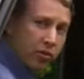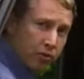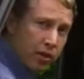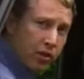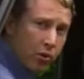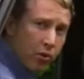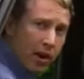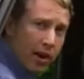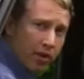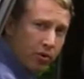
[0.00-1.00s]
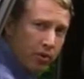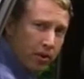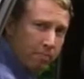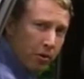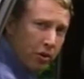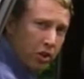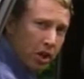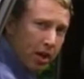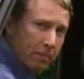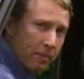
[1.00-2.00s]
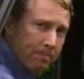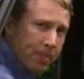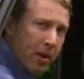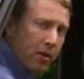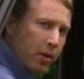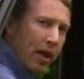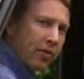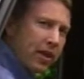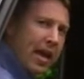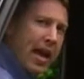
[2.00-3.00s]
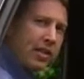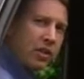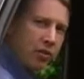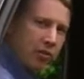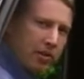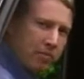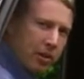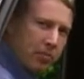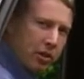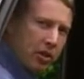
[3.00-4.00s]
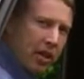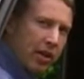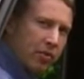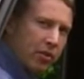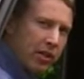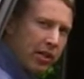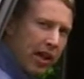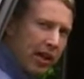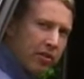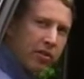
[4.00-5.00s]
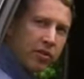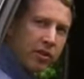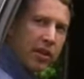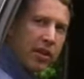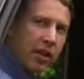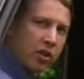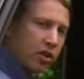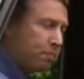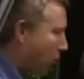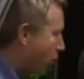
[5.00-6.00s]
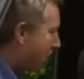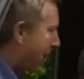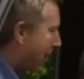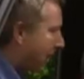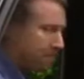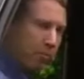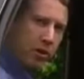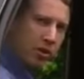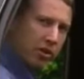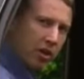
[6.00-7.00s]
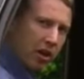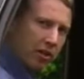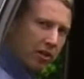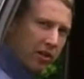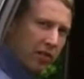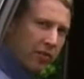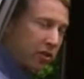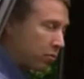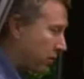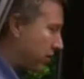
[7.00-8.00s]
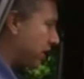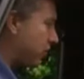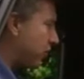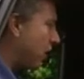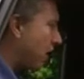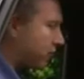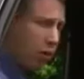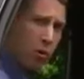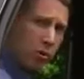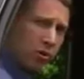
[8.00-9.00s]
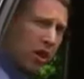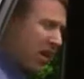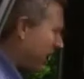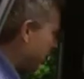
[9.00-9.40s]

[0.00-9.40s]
three-door A3 body shape without the 83mm increase in length that the Sportback body style delivers with these five doors, then